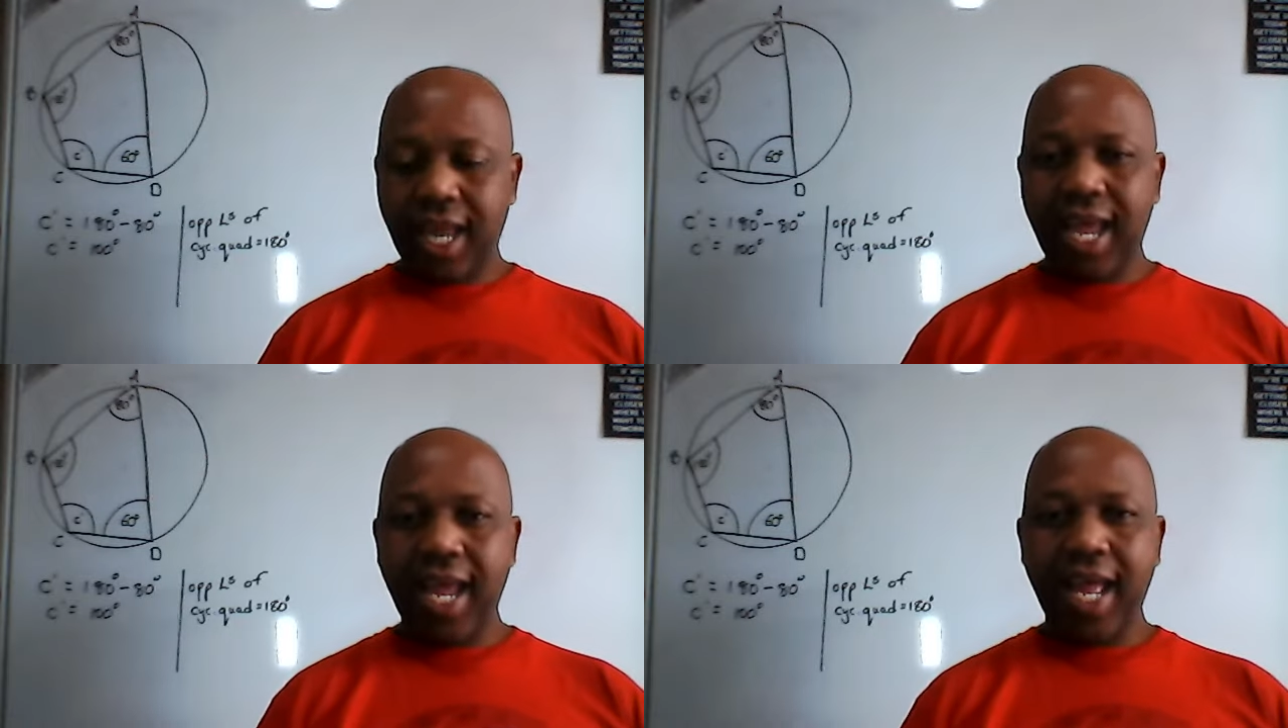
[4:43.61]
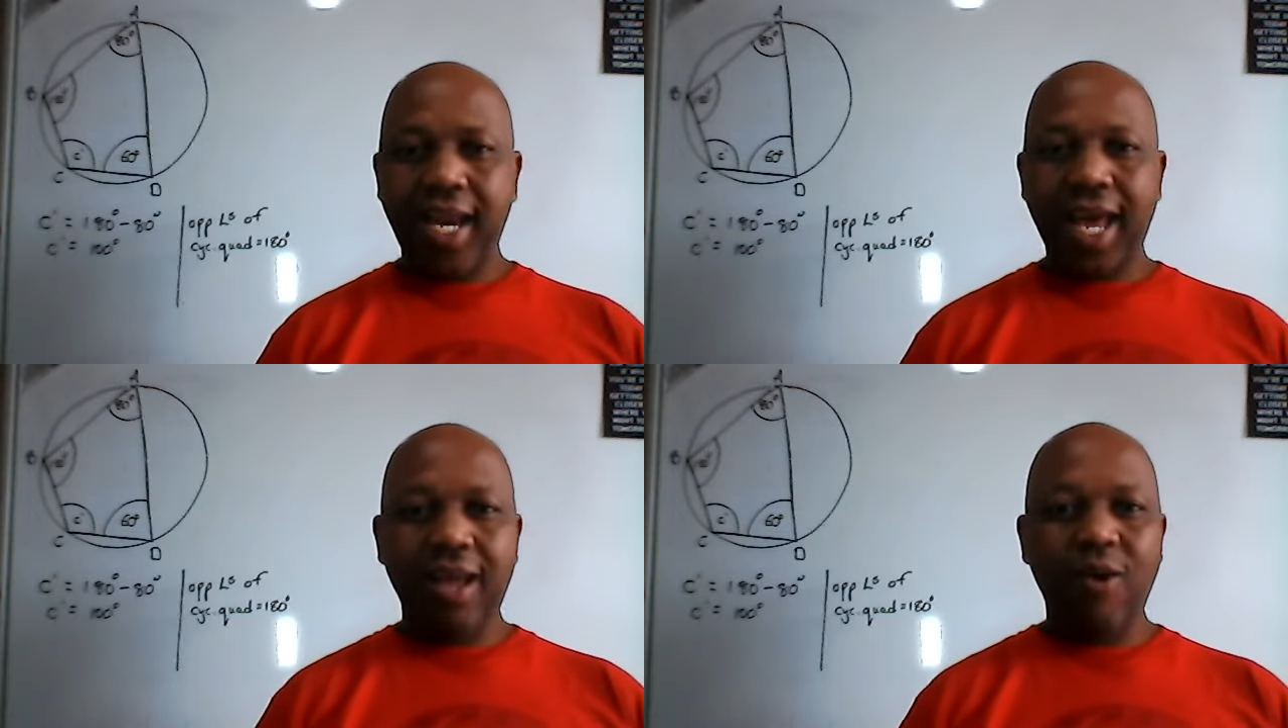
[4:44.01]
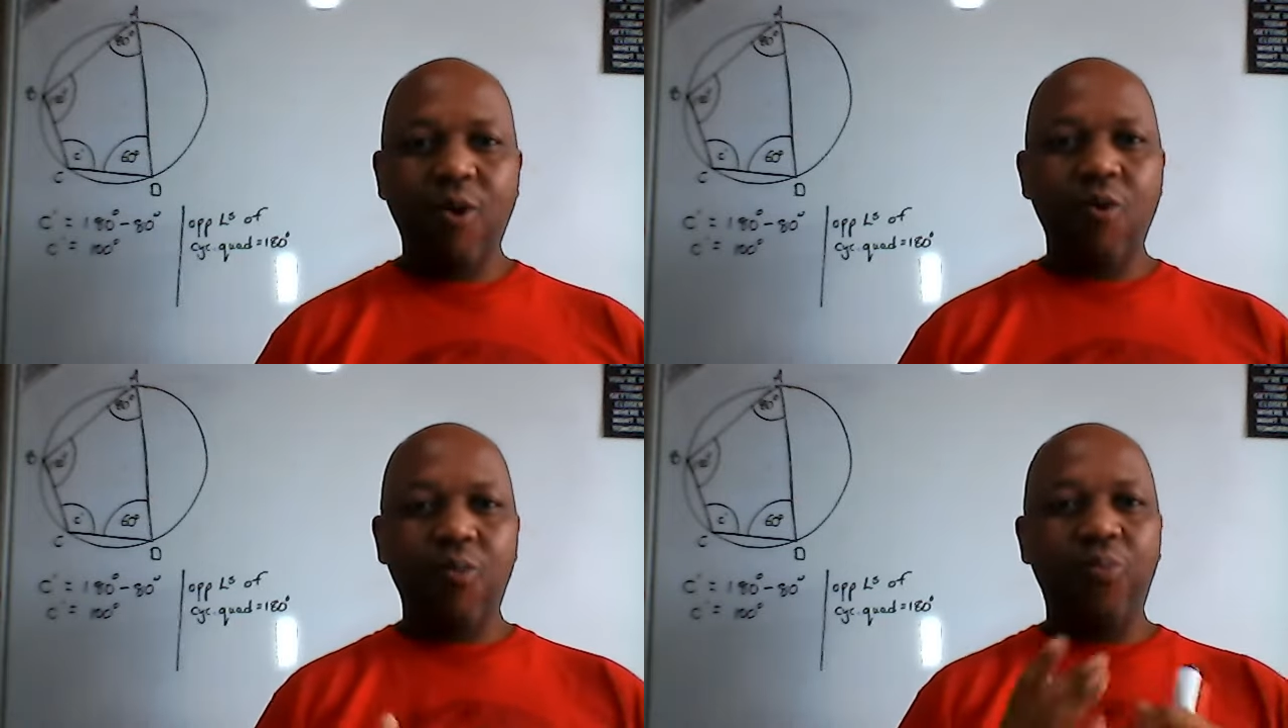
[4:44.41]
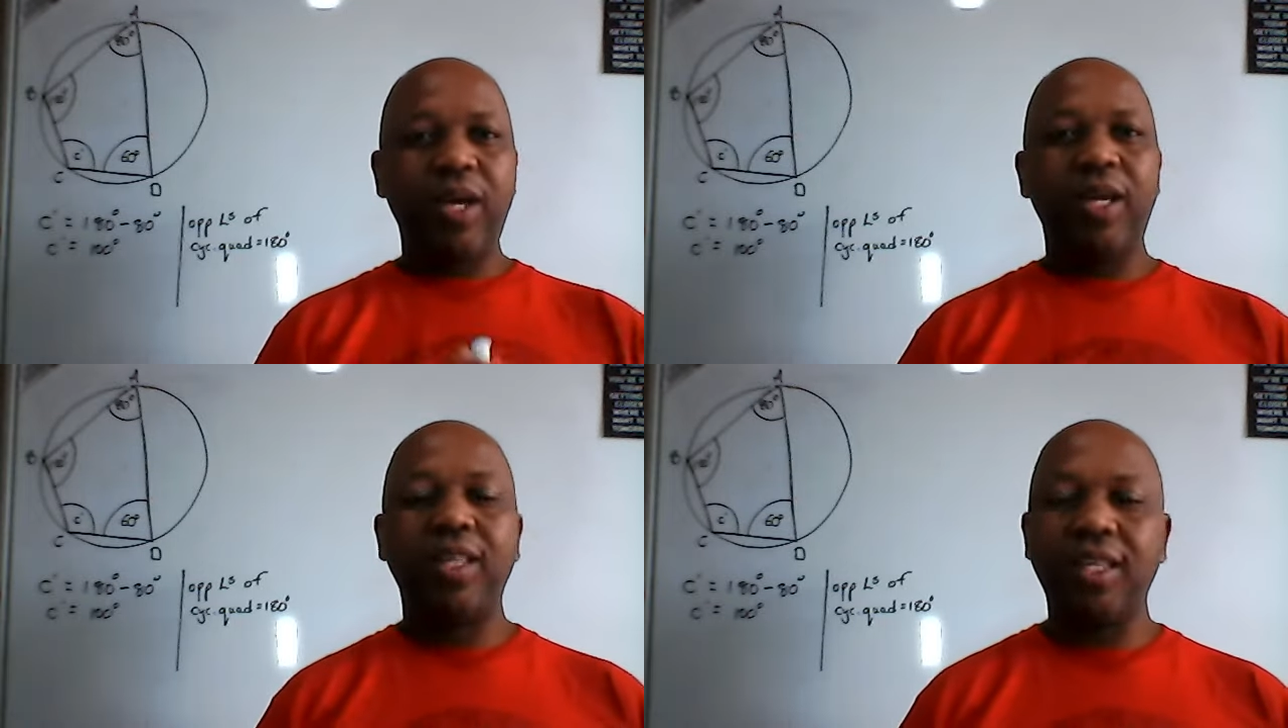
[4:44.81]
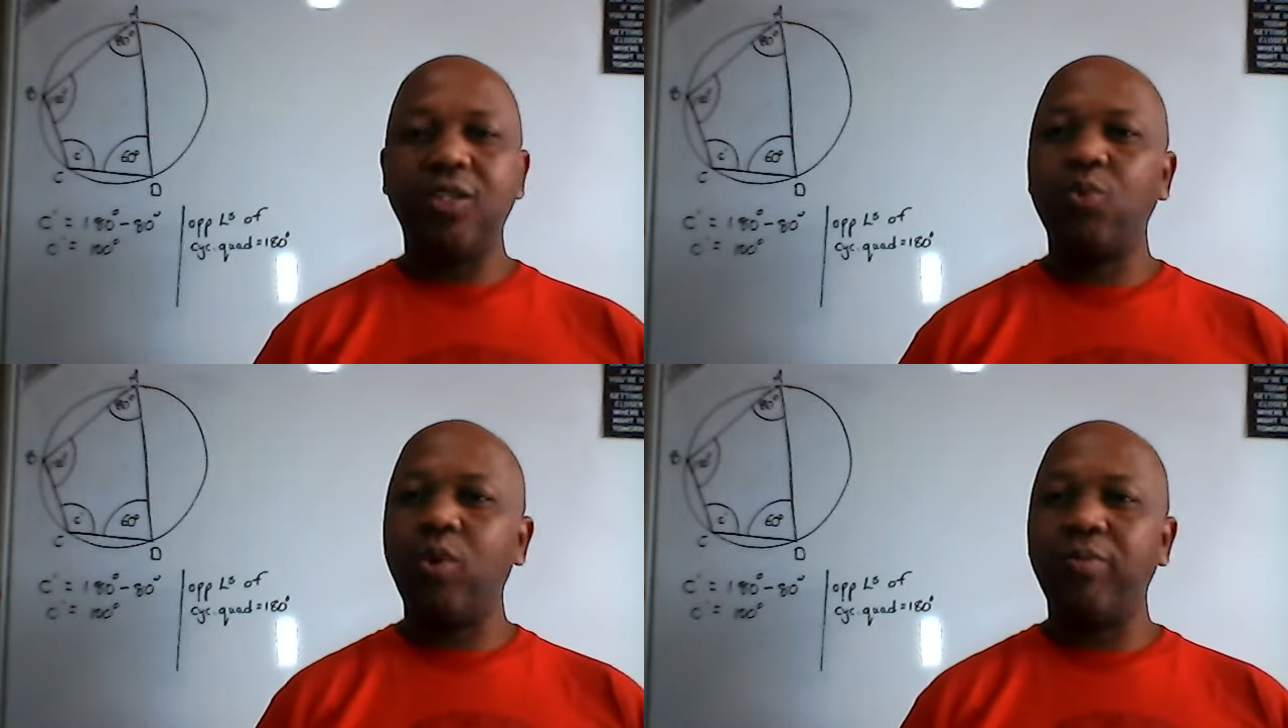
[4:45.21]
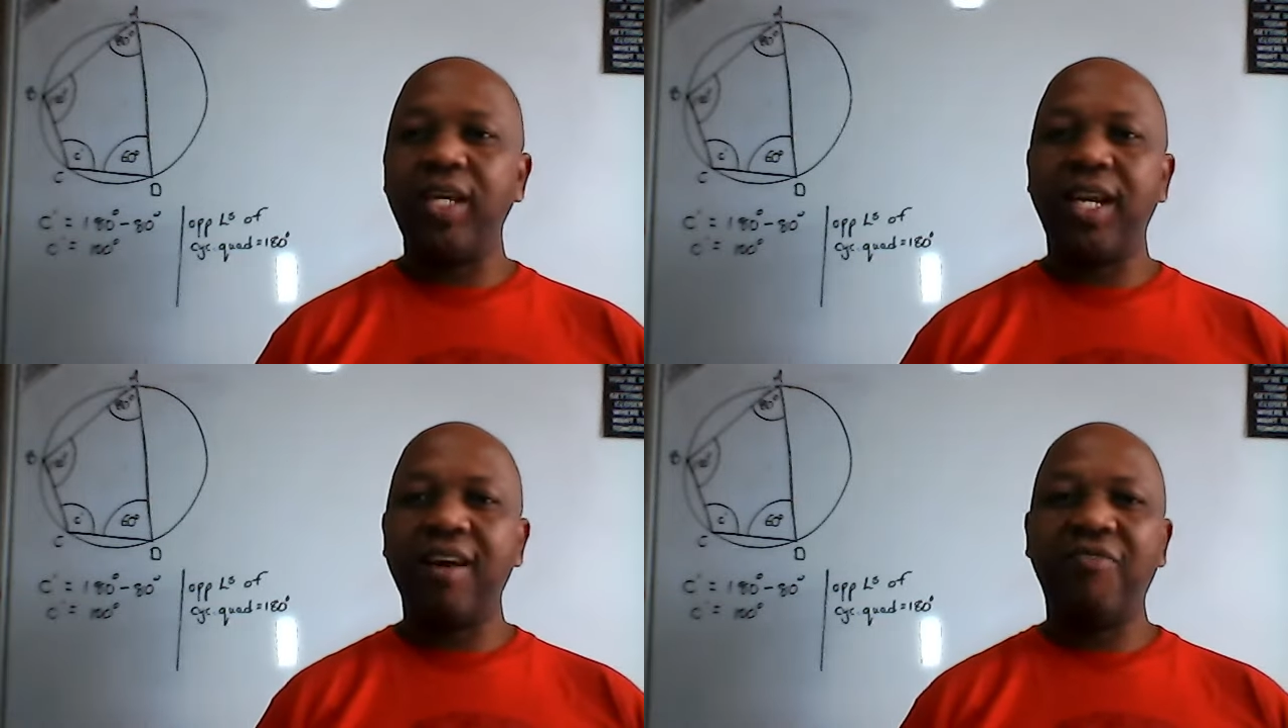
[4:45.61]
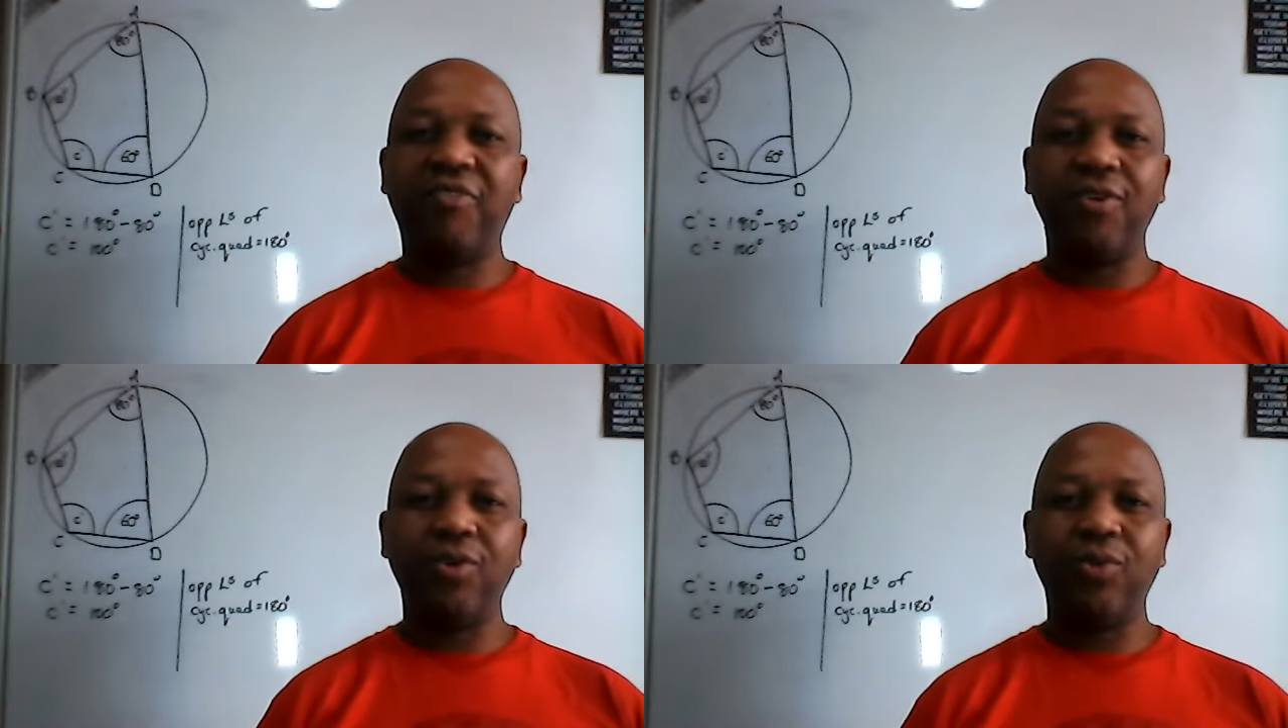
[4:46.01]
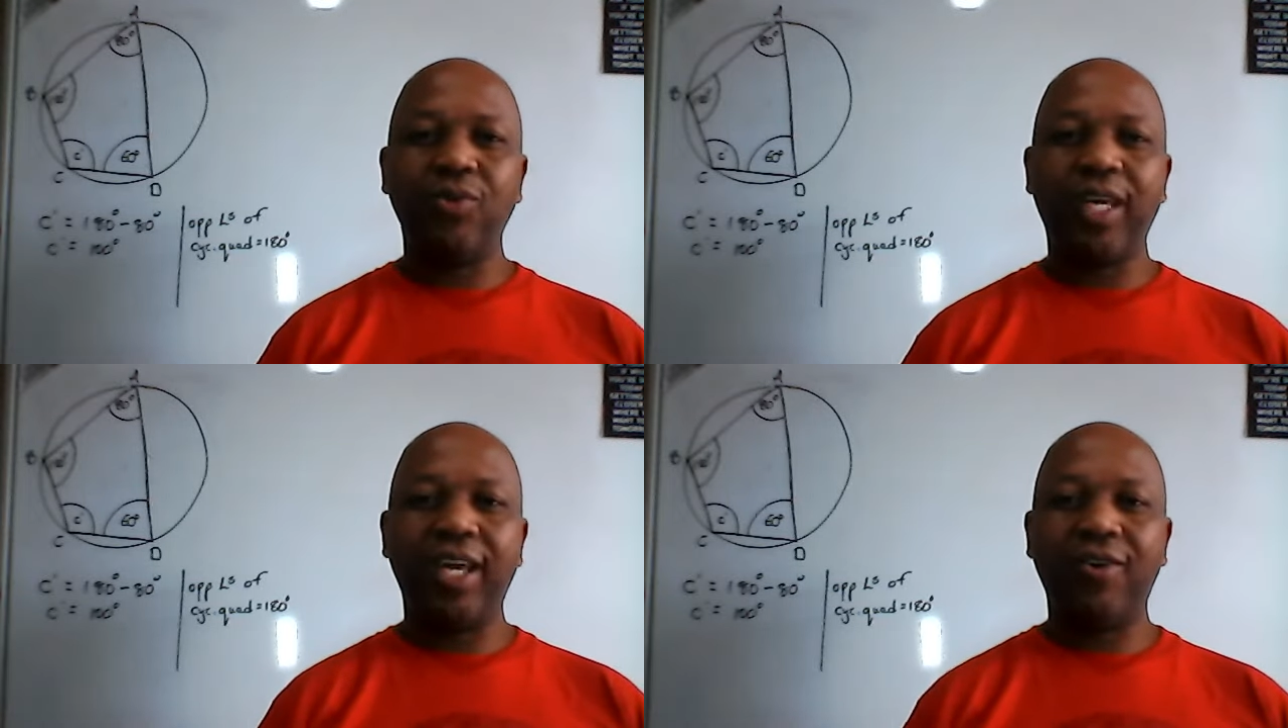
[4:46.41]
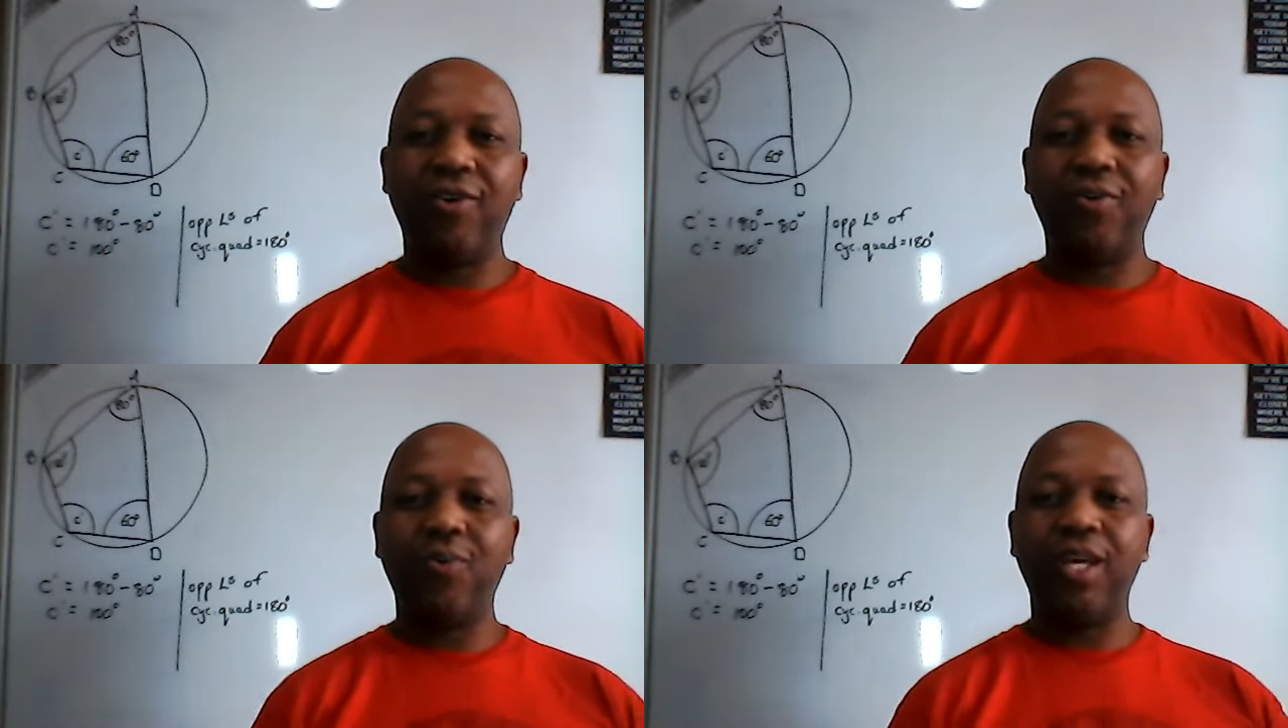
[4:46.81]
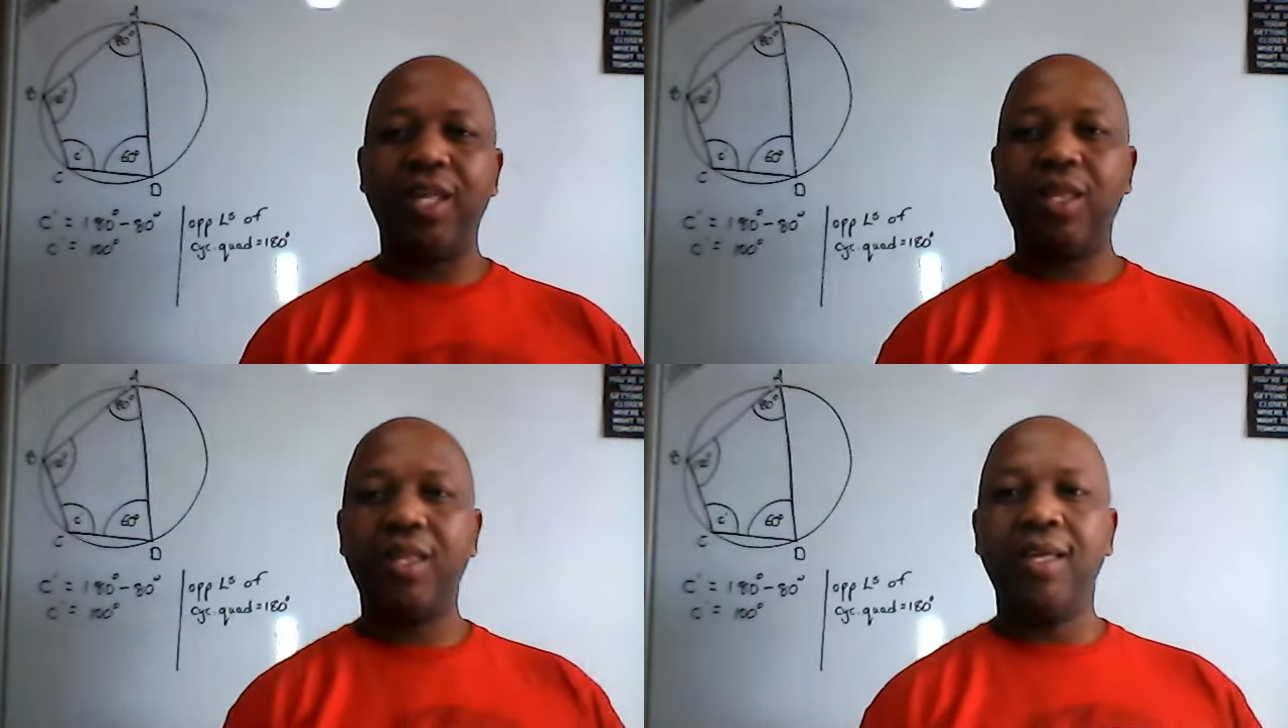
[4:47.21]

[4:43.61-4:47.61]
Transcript: and I hope this will be enough for you to carry on with